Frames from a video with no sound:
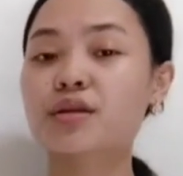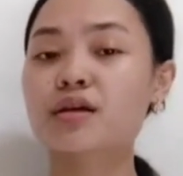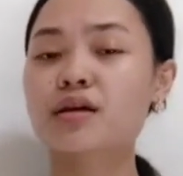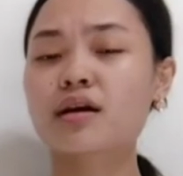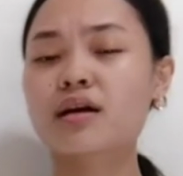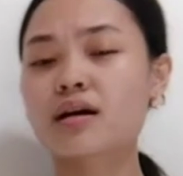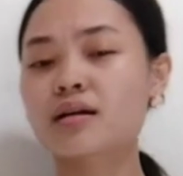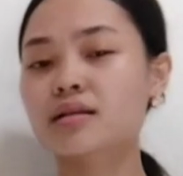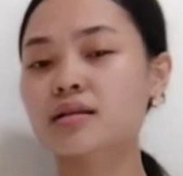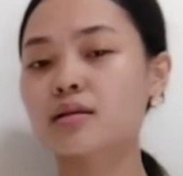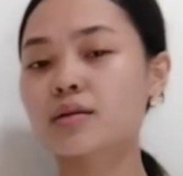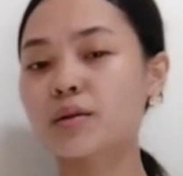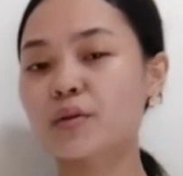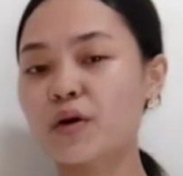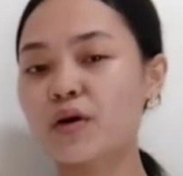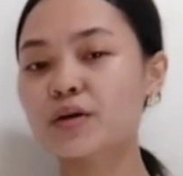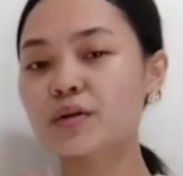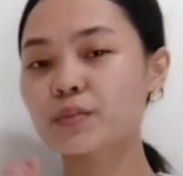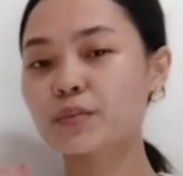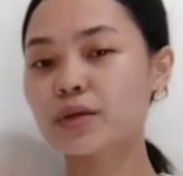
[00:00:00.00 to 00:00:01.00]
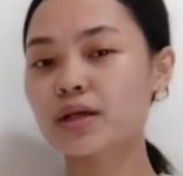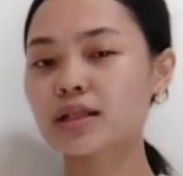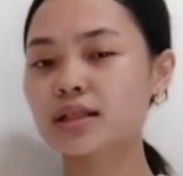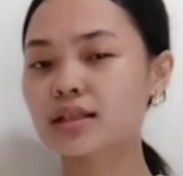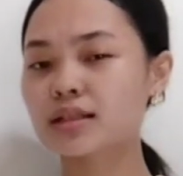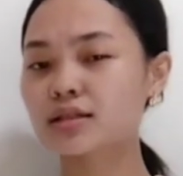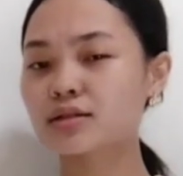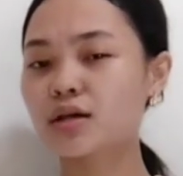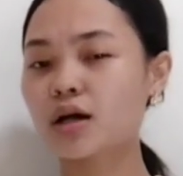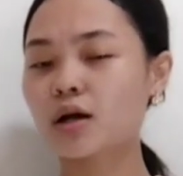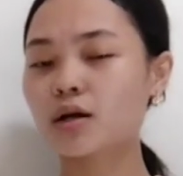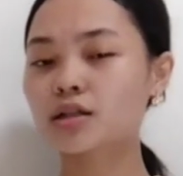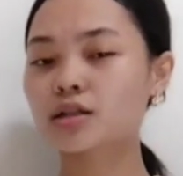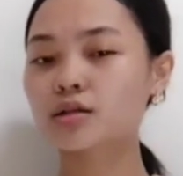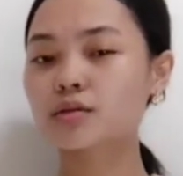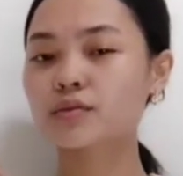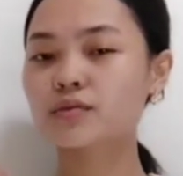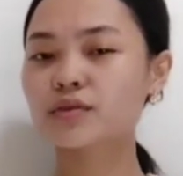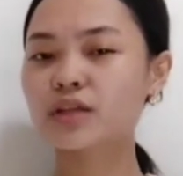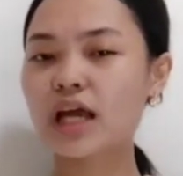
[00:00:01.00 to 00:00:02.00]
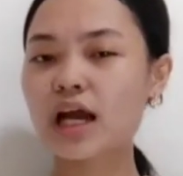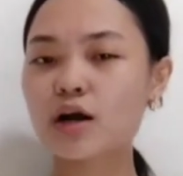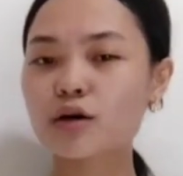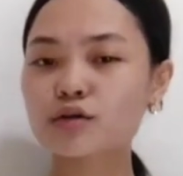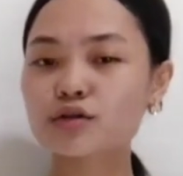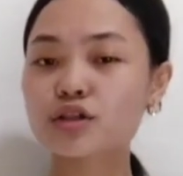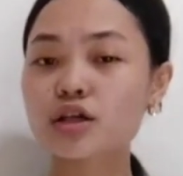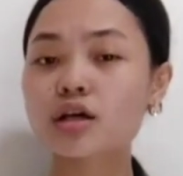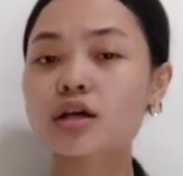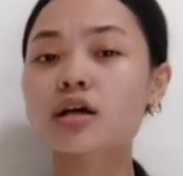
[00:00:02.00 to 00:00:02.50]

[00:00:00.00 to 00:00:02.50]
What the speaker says: and pumped in tons of grout